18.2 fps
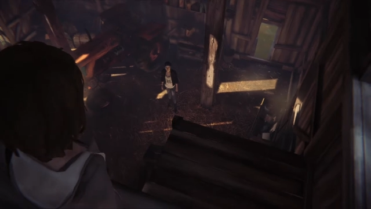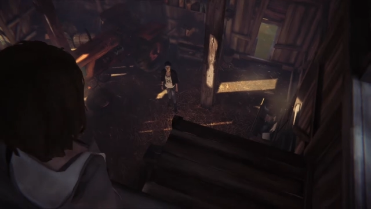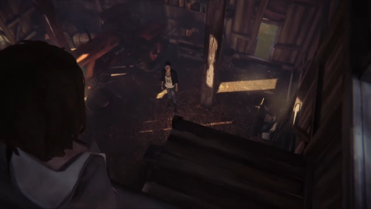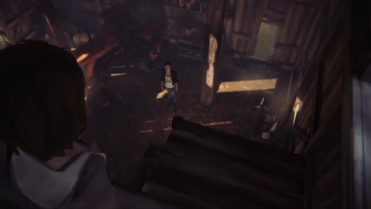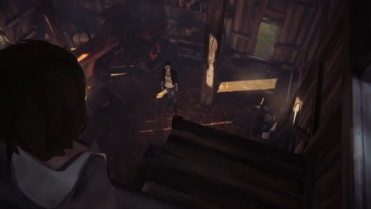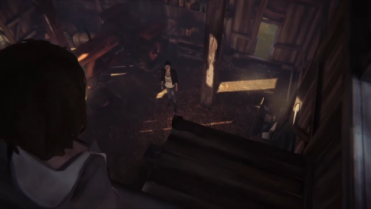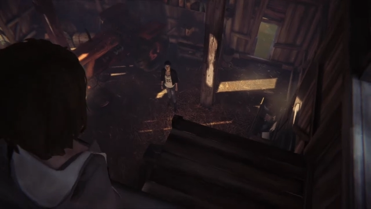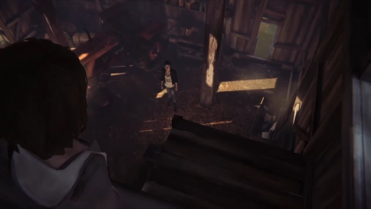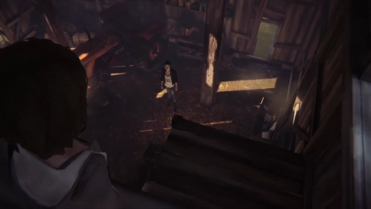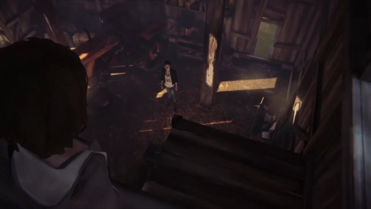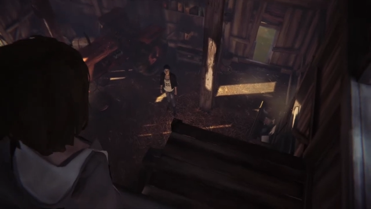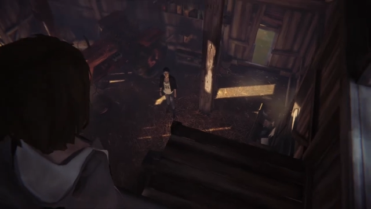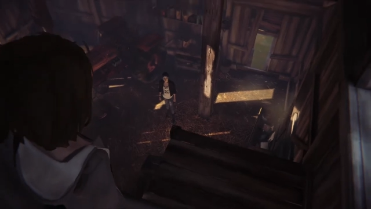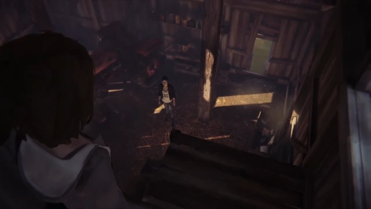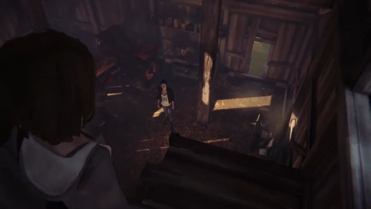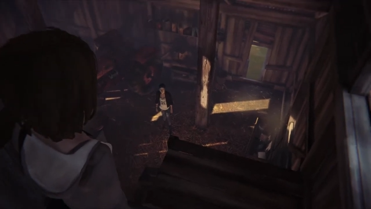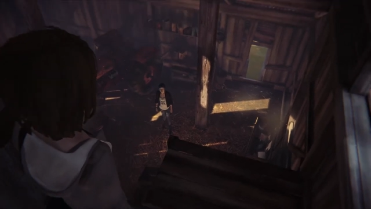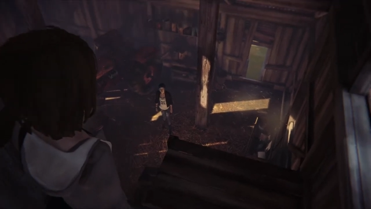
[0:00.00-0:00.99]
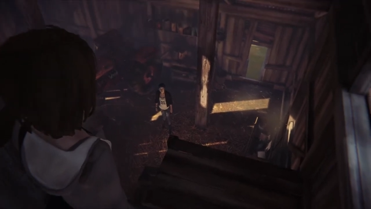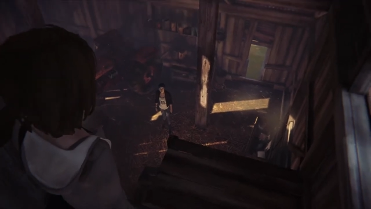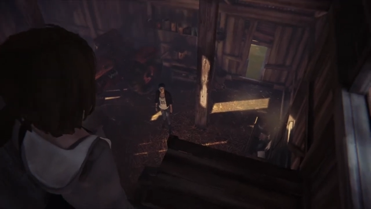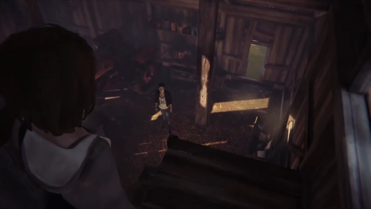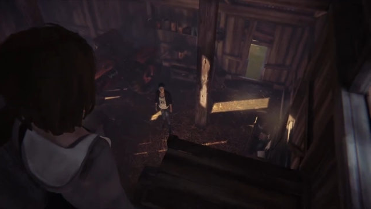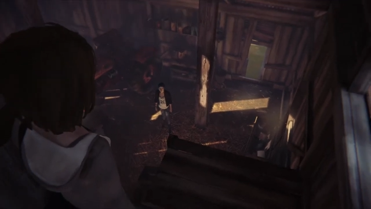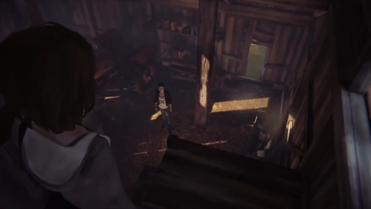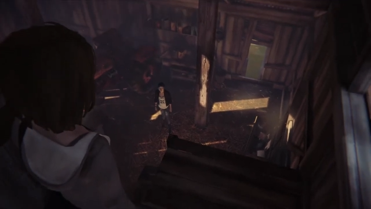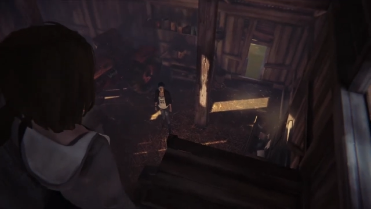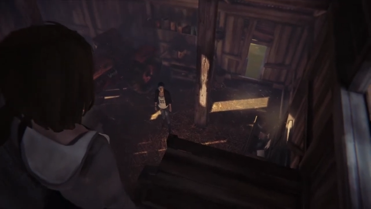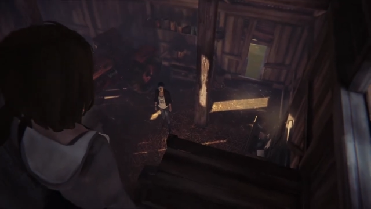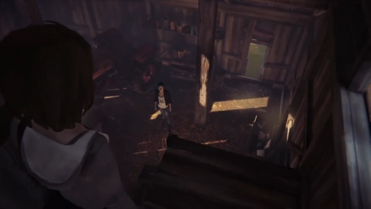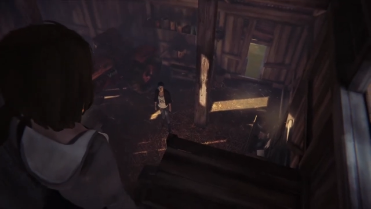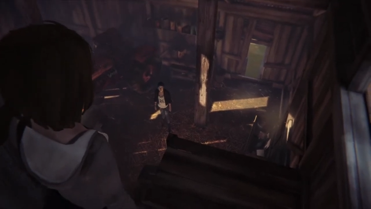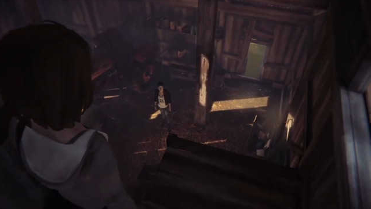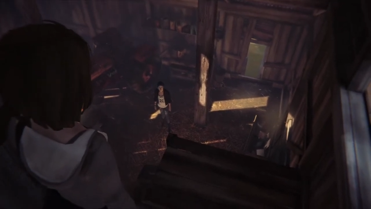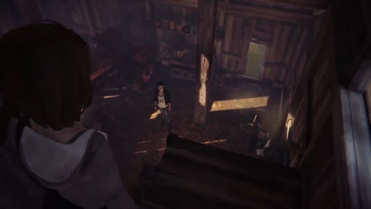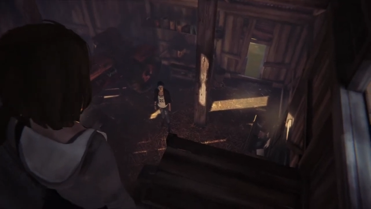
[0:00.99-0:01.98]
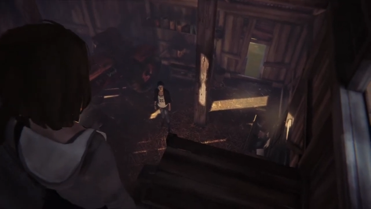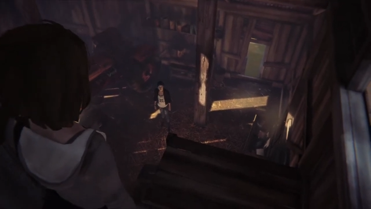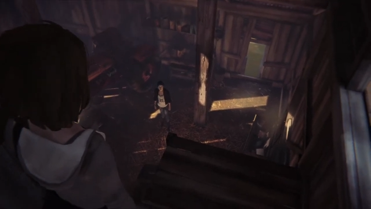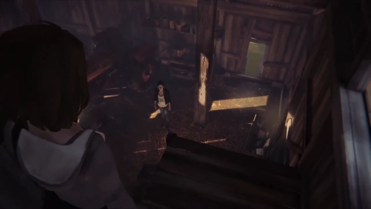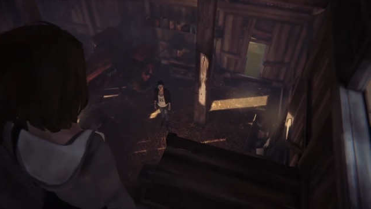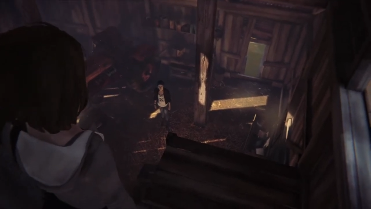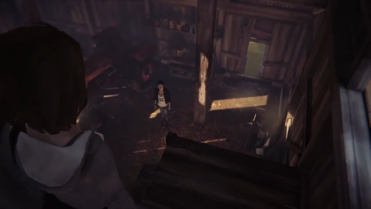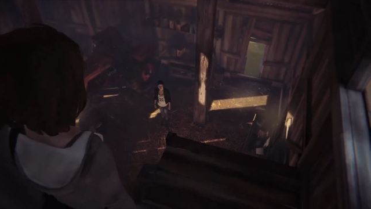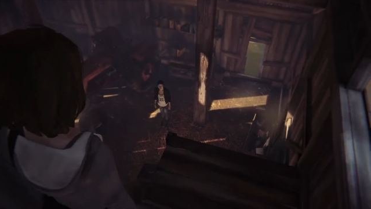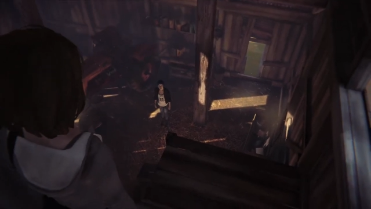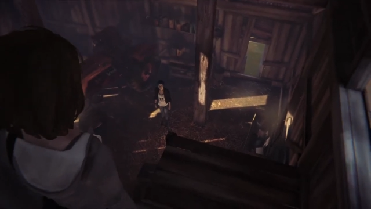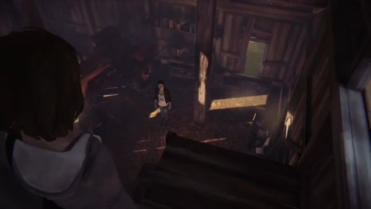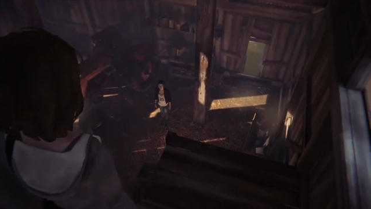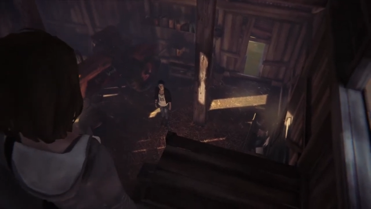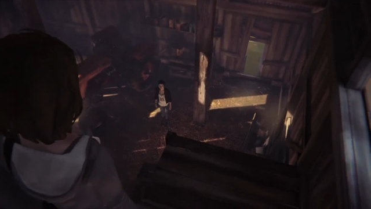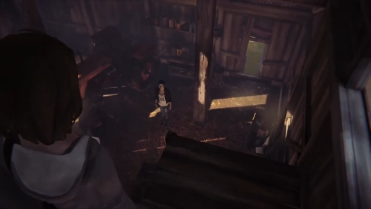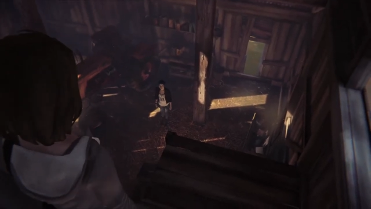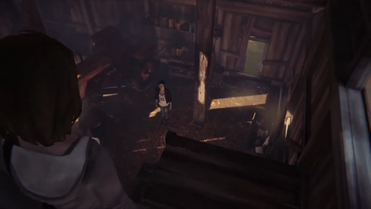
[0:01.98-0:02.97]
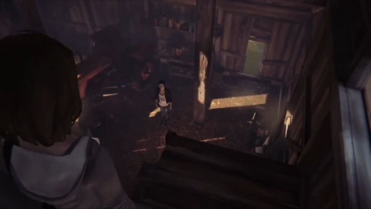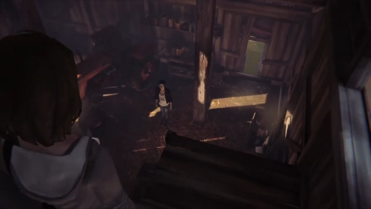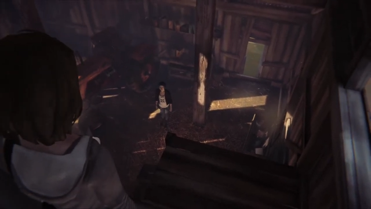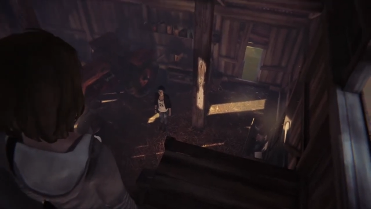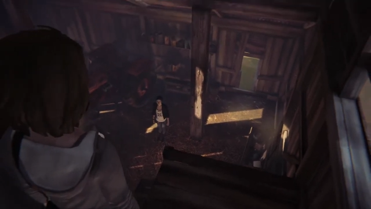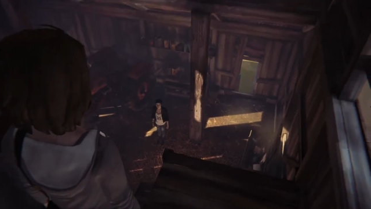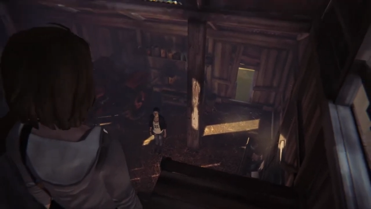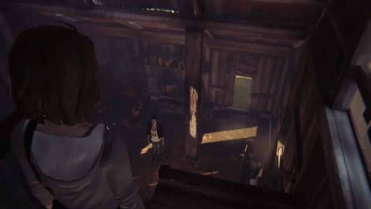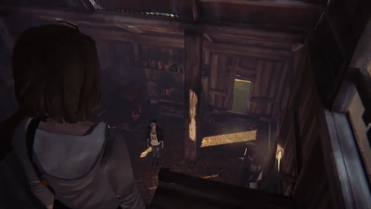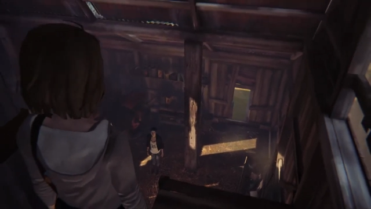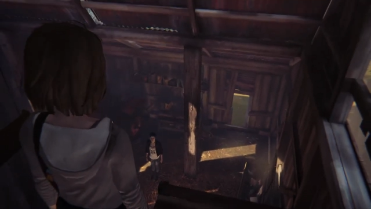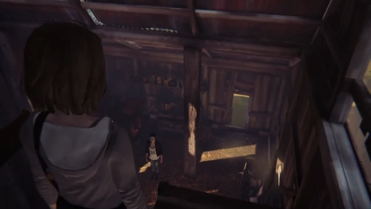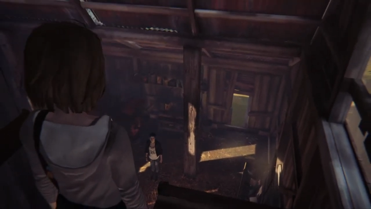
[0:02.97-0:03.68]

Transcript: Nobody's mouth can be seen.